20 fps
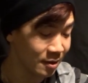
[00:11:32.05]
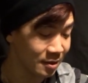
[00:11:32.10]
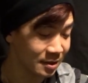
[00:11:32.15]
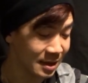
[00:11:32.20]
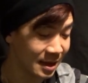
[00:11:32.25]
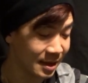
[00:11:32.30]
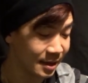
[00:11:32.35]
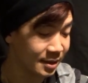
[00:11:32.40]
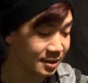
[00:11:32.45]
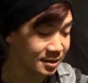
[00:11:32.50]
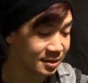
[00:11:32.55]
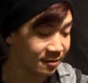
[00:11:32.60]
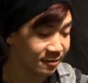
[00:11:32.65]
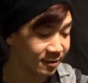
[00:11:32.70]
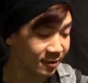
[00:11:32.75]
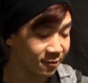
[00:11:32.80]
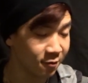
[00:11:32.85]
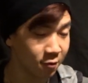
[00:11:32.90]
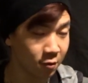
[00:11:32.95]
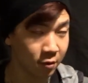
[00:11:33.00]
The
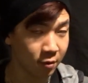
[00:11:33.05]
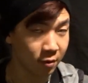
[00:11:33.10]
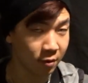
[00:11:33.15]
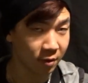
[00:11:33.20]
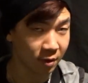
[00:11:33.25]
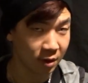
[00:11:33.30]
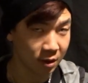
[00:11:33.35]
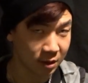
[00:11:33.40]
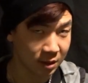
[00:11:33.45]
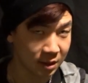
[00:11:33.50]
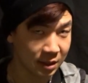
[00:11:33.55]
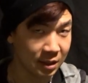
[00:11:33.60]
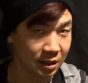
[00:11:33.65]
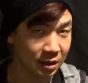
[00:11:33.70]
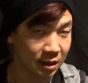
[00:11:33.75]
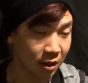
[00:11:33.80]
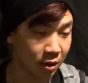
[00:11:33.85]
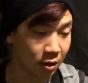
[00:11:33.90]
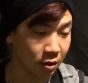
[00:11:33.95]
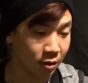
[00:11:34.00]
AK-74 on the
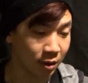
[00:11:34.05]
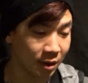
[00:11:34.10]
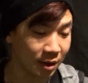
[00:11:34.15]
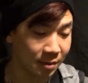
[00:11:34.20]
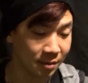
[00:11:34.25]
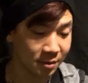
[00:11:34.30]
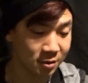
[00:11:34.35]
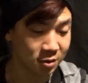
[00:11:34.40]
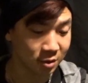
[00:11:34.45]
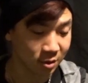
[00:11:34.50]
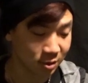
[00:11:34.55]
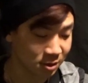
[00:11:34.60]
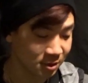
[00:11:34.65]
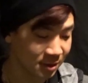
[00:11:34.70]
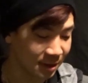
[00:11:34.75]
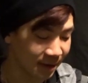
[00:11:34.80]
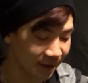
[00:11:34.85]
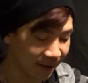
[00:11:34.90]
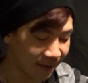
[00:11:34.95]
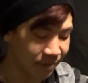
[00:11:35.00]
ENL, and I'm not sure,
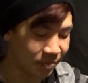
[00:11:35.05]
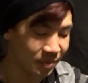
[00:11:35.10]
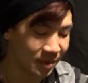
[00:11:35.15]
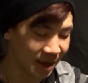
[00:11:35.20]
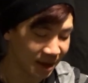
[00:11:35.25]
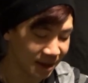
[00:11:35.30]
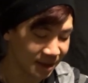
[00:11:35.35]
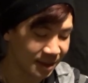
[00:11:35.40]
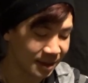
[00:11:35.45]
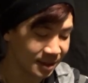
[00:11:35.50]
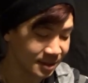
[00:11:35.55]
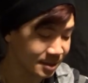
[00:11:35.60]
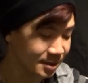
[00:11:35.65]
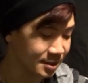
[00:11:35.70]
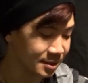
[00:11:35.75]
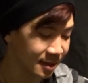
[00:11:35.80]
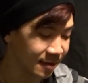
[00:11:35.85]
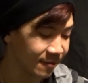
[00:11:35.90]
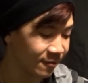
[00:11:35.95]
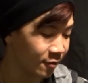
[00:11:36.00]
I think it's the
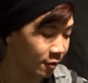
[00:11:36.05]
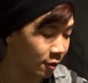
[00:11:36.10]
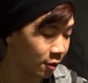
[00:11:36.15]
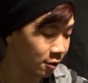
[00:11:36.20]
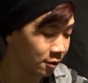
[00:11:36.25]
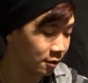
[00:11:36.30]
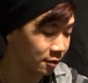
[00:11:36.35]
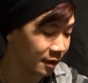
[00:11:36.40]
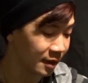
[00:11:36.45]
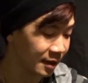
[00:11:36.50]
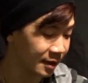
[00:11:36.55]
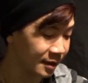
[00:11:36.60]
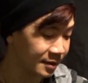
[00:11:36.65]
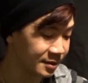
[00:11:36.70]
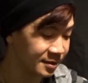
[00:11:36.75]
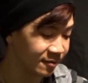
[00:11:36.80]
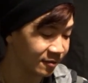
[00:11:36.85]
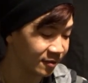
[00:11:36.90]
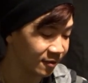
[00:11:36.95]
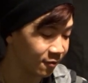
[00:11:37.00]
same for all
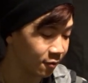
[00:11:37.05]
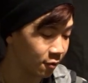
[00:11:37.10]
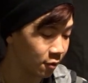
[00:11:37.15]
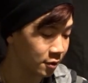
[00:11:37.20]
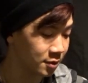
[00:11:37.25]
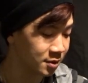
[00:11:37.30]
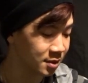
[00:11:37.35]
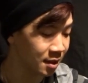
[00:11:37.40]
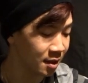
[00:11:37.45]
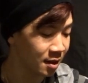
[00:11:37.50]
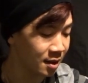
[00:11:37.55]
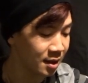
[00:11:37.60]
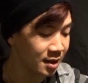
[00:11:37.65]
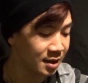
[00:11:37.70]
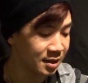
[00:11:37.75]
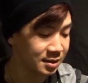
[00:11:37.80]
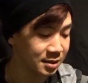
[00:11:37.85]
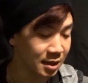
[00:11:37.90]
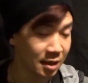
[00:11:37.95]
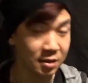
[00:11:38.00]
AK-74s,
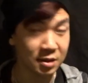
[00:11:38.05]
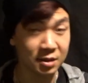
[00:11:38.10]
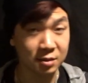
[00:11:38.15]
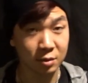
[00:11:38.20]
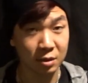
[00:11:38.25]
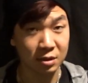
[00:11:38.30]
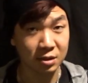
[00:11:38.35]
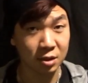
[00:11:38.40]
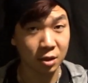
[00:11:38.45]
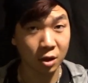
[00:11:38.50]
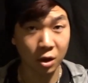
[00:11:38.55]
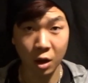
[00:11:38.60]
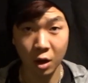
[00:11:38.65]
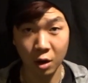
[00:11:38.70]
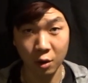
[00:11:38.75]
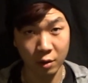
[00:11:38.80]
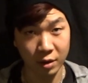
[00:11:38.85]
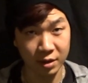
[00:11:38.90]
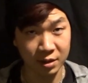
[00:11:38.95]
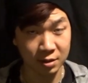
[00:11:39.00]
is that this one is
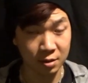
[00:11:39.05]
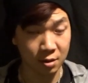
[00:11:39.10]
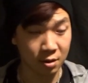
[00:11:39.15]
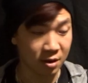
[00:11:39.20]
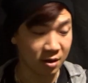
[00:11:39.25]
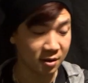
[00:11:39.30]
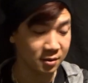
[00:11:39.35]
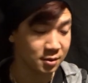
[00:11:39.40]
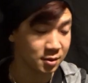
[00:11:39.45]
clockwise threading.